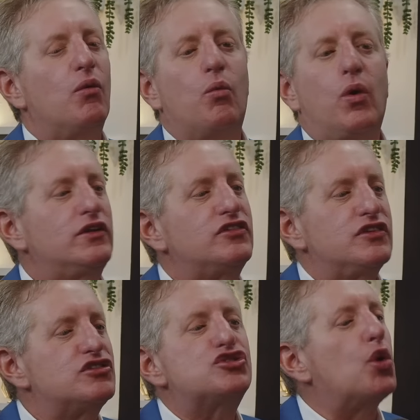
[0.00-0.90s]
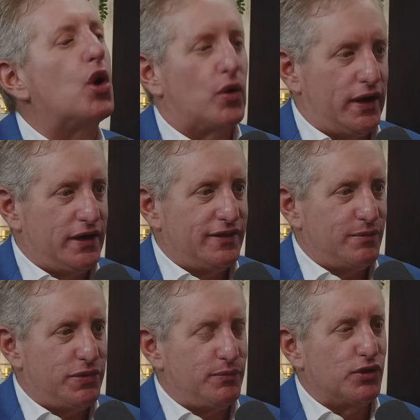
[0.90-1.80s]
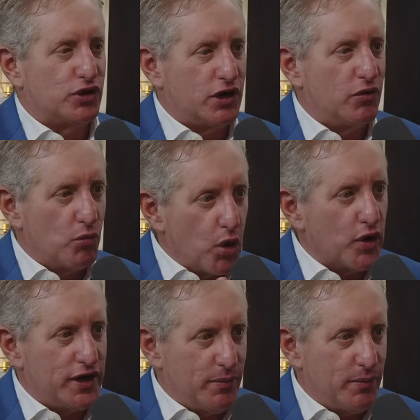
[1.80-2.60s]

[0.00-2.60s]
What's the story that people are worried